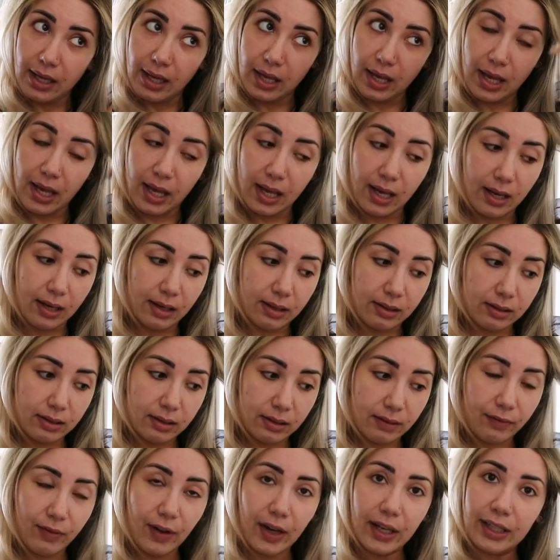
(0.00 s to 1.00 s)

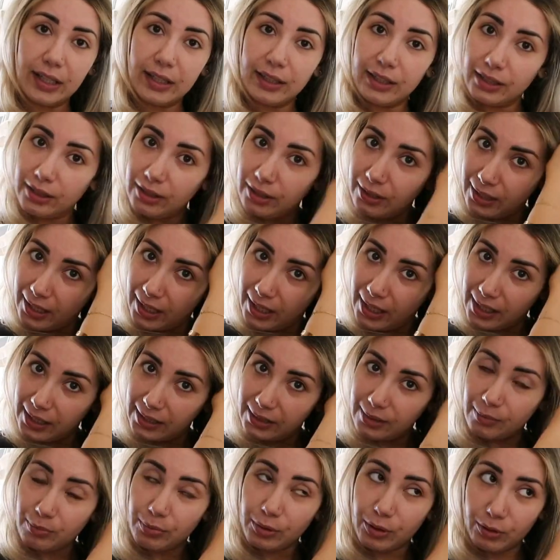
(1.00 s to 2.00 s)
and finally today
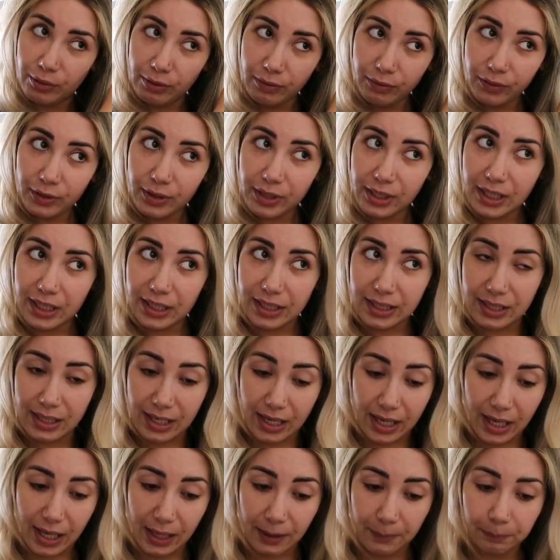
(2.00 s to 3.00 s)
is a beautiful sunny
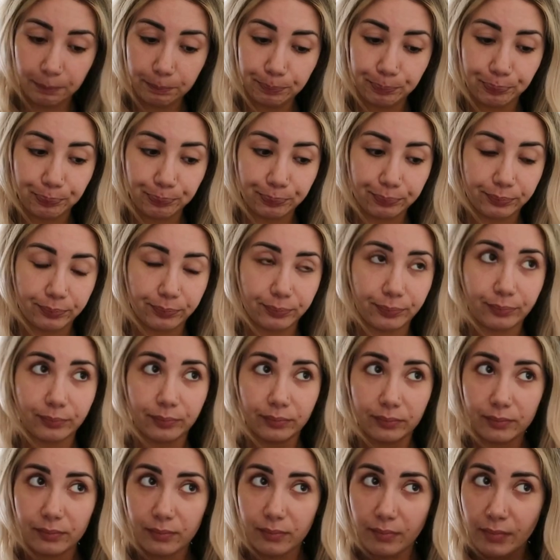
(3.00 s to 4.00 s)
day
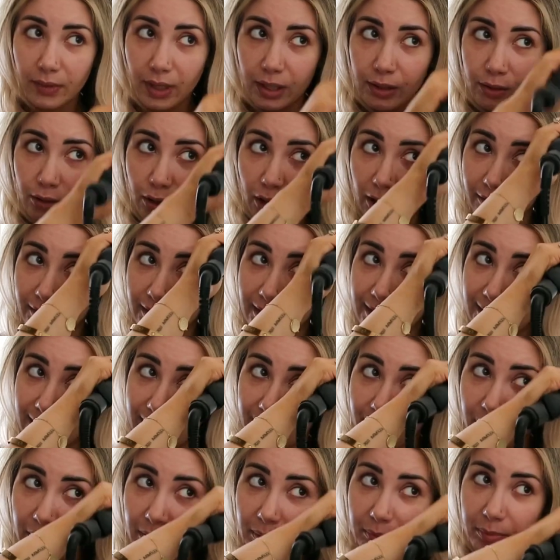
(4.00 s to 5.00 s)
so obviously
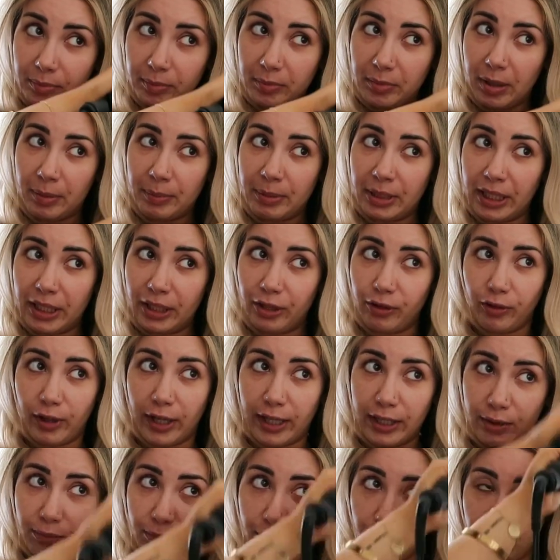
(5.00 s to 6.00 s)
I'm, I'm in a
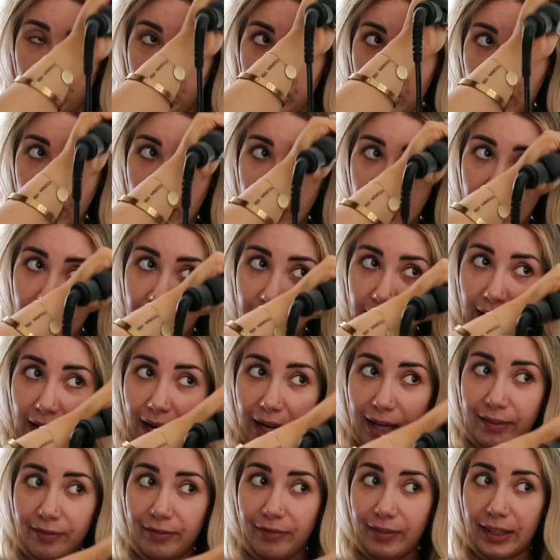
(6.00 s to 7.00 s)
great mood
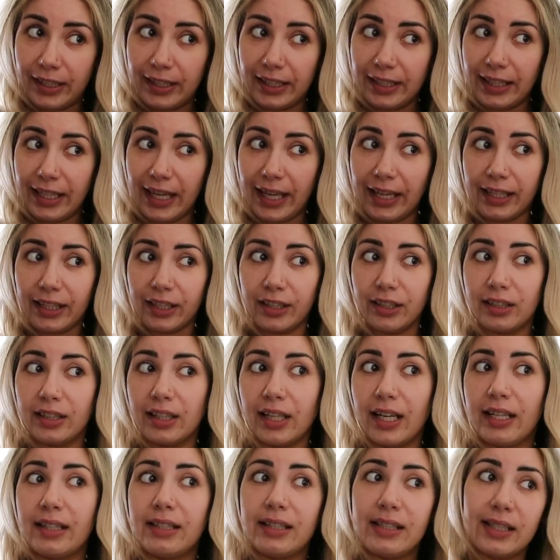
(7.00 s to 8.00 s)
I finally had a good
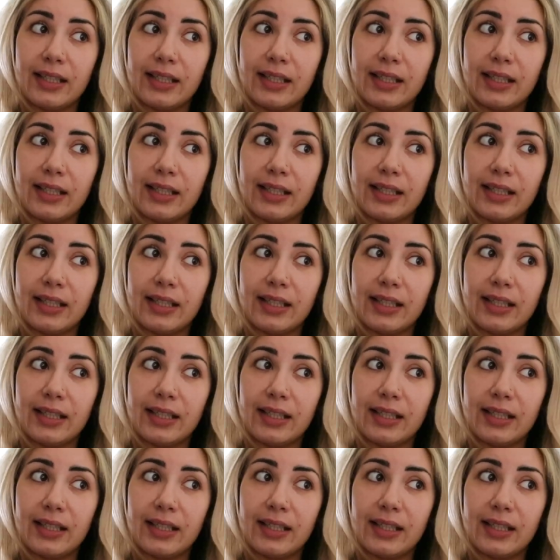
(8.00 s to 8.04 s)
night's